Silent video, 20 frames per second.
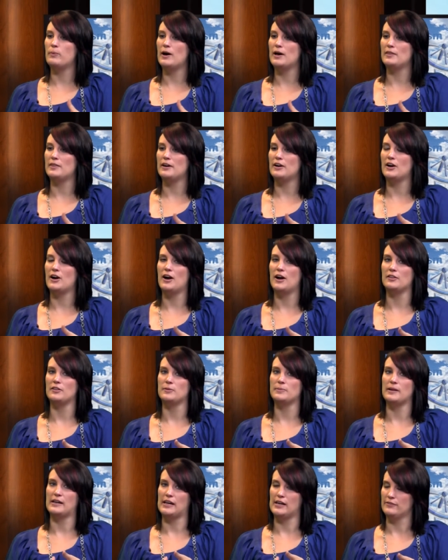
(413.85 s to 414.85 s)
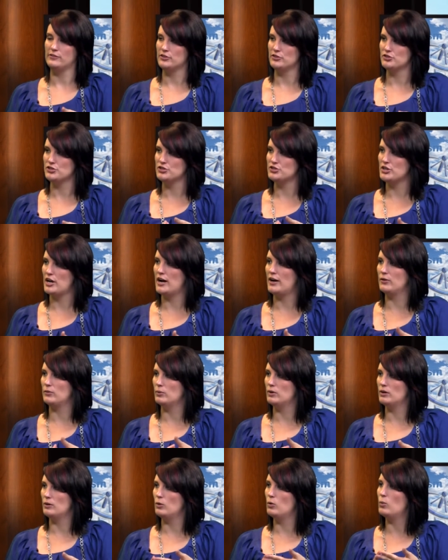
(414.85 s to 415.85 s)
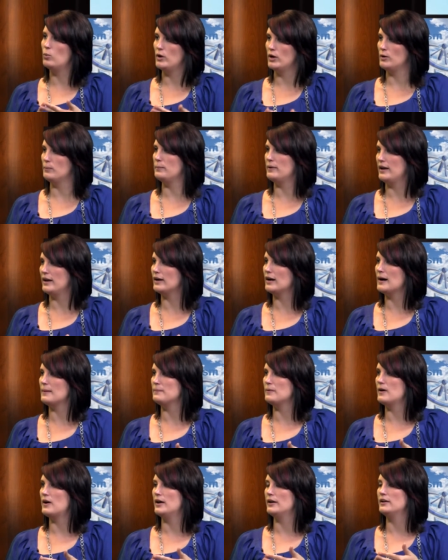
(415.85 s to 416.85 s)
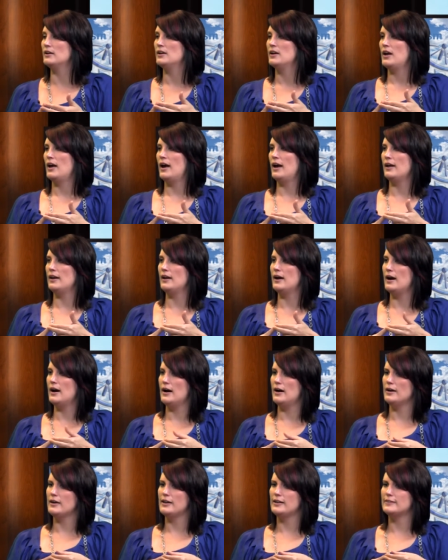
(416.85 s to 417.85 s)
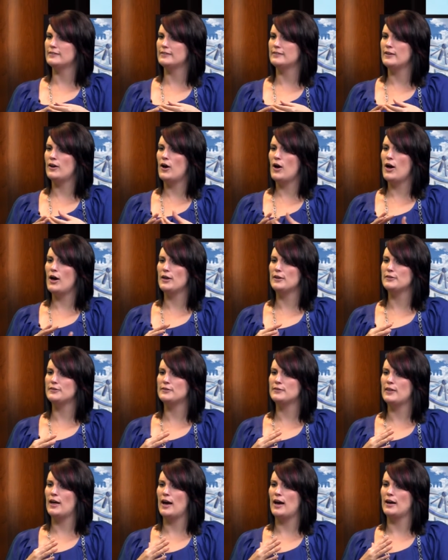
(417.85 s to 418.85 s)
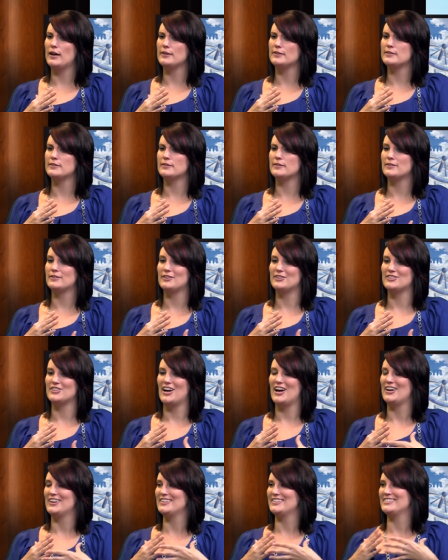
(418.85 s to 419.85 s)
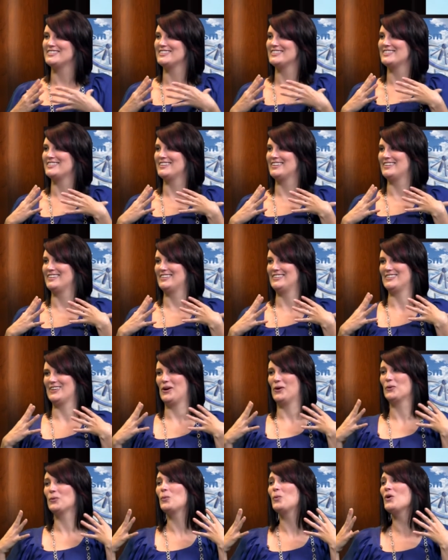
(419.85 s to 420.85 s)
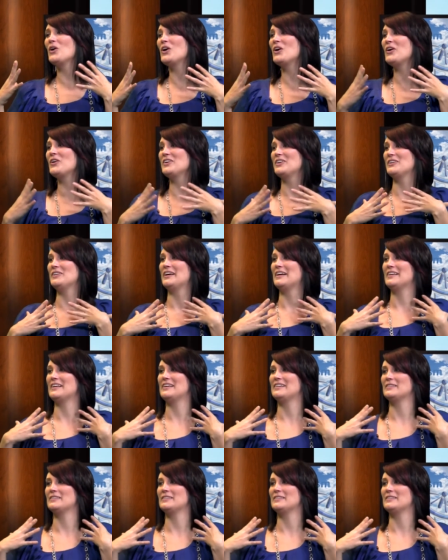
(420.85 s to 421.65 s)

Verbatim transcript: but there are other behaviors your child will will pick up on. Yeah. And uh, it's not that the child is just in his own world and does,